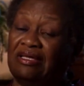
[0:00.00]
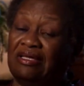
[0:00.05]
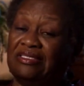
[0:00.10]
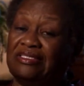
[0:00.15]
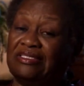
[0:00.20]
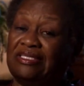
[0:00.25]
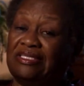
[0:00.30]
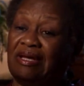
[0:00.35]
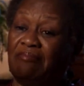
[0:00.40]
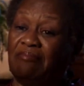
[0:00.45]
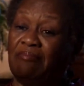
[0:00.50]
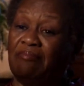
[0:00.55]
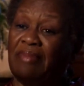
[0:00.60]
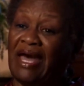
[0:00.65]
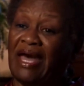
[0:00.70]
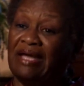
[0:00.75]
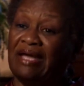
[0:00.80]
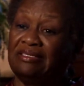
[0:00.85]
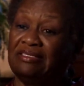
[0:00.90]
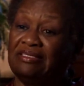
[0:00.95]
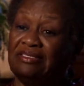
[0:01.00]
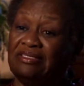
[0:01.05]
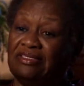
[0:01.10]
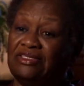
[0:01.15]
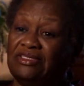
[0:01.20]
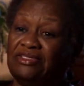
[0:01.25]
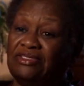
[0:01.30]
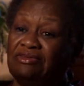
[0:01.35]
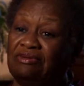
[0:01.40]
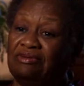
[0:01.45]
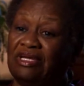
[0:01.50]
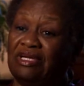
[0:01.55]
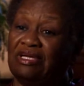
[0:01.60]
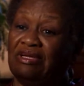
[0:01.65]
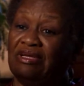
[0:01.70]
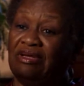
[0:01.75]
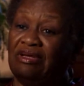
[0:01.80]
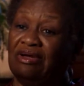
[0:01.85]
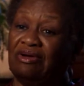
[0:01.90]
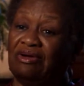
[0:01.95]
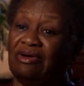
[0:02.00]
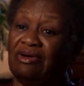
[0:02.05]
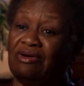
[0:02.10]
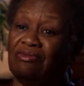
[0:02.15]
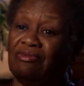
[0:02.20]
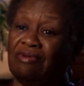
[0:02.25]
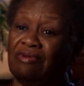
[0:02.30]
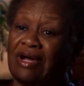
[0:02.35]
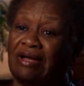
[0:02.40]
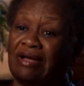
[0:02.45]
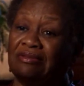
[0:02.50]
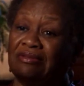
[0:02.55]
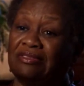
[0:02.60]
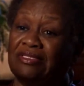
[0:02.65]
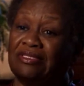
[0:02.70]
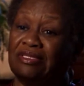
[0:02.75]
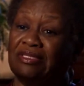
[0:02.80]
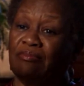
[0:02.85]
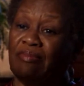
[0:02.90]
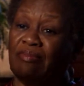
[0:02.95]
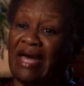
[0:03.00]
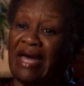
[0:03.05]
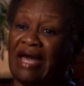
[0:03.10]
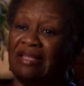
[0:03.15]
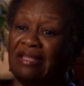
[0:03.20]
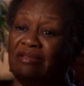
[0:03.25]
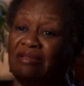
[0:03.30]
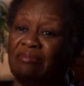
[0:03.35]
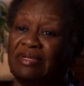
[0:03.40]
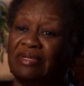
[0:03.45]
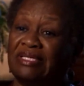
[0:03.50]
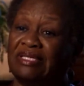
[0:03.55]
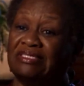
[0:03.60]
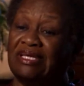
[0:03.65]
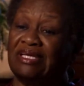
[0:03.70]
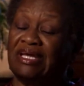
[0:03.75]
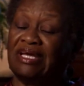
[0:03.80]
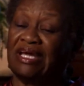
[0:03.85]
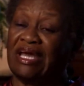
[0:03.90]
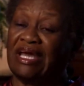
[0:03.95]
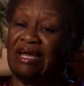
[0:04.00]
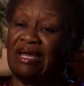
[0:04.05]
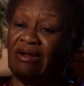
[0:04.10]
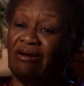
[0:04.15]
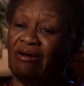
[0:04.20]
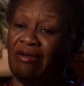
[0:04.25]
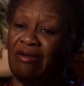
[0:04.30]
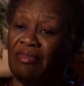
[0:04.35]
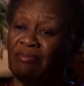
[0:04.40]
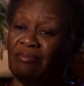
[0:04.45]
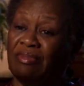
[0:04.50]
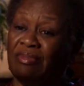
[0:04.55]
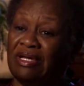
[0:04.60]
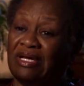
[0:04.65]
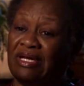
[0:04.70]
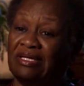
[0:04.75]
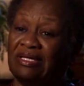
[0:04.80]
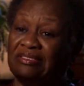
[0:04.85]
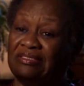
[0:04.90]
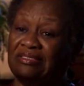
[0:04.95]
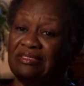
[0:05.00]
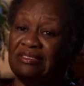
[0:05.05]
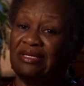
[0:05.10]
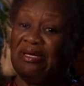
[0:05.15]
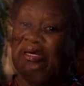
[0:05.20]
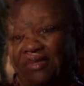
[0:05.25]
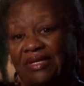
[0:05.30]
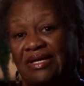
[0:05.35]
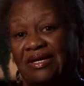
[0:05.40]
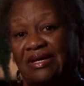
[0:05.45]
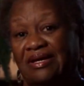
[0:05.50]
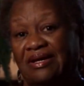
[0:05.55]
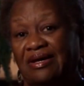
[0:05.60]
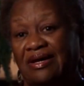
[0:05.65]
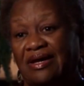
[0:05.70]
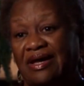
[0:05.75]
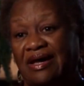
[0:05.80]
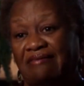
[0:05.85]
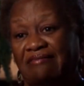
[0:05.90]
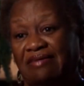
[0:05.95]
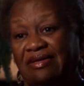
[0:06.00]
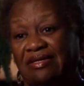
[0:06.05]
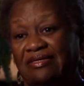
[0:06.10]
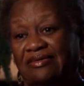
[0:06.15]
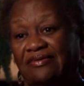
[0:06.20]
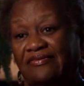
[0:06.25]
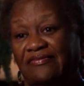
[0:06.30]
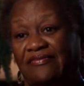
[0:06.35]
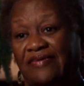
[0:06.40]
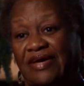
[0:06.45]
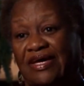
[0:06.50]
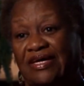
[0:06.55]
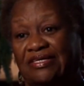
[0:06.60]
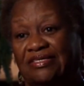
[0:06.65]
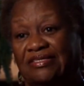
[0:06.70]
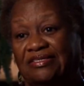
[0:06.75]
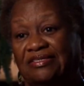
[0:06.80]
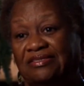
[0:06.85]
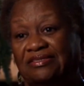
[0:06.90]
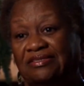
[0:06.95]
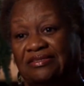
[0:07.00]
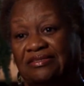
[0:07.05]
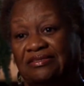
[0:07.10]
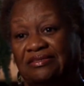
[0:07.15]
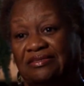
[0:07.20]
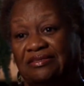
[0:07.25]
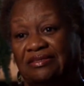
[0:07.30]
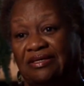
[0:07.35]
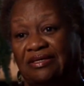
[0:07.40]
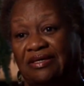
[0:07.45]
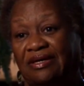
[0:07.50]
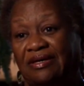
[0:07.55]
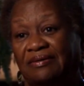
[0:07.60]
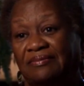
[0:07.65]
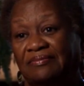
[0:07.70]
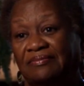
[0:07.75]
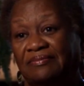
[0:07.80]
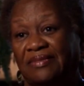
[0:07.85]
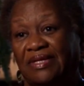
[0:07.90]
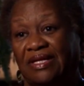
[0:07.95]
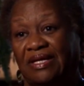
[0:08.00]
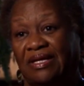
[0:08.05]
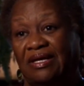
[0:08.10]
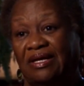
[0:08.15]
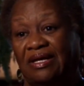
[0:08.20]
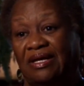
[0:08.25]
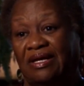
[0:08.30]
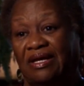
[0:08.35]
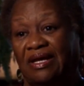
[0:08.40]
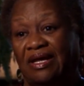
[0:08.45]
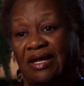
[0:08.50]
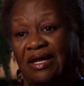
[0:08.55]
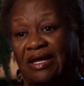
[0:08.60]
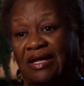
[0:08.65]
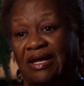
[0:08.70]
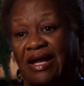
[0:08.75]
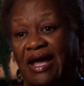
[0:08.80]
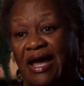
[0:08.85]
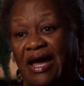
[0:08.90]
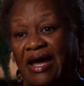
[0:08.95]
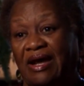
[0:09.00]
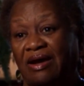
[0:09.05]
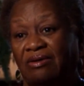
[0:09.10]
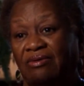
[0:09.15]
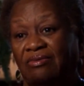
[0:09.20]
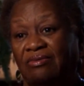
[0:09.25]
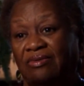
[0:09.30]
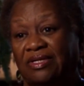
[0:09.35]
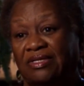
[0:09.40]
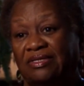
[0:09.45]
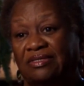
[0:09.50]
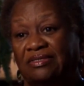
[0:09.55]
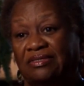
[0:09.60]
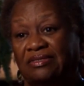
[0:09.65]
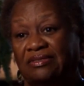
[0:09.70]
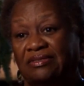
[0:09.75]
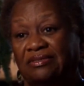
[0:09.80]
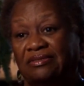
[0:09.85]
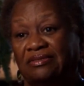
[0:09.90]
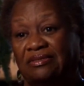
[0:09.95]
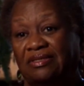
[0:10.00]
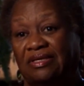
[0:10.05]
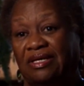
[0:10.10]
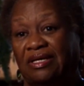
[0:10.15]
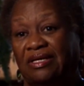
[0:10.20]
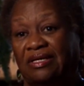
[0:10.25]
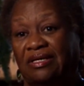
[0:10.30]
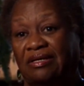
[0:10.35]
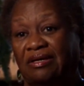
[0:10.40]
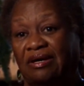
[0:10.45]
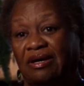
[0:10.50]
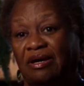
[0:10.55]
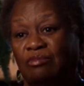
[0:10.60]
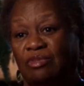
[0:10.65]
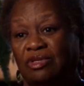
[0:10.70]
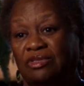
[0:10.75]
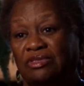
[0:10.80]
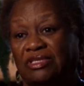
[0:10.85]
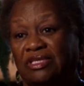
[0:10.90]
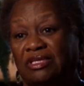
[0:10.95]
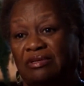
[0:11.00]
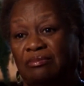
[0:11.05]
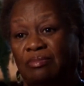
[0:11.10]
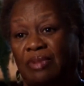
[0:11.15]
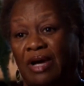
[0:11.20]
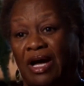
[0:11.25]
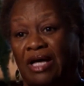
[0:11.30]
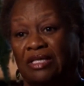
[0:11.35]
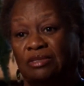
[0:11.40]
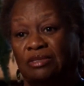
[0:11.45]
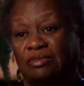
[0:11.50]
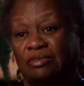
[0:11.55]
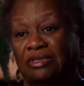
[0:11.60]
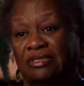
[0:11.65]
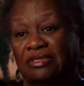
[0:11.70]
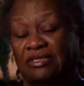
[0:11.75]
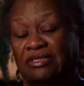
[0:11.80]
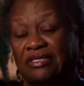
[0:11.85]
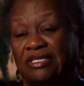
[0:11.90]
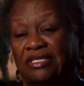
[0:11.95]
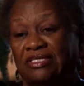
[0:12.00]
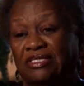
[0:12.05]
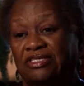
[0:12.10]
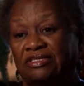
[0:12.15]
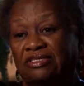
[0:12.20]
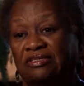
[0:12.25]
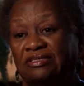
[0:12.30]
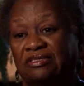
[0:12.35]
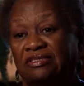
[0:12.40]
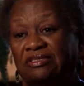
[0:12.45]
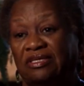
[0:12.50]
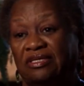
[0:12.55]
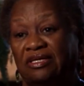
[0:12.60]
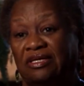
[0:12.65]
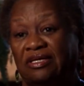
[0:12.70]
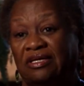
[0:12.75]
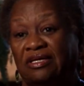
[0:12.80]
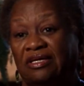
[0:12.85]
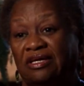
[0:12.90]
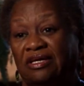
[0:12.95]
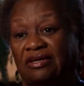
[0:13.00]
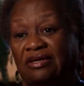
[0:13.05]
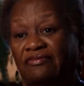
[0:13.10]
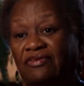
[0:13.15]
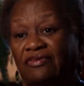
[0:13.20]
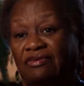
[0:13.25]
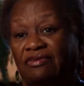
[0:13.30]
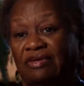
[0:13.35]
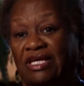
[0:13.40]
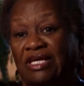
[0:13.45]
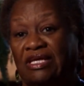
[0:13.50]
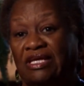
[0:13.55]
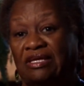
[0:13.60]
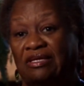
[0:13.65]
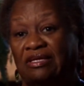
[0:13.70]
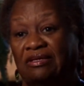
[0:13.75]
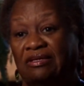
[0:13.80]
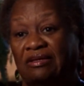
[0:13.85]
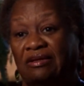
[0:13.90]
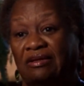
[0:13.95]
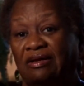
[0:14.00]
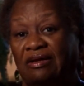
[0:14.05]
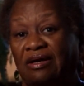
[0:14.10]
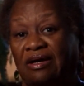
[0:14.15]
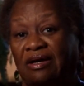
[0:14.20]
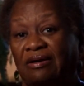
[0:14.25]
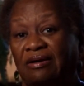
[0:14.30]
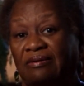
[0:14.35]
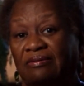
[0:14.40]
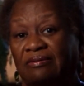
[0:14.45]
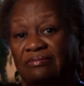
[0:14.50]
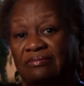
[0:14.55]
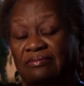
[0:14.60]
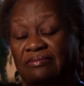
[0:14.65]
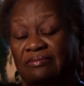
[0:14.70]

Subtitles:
step back to the street, go around to the back of the bus, and get on the bus, having to face inadequate and almost impossible conditions if you needed a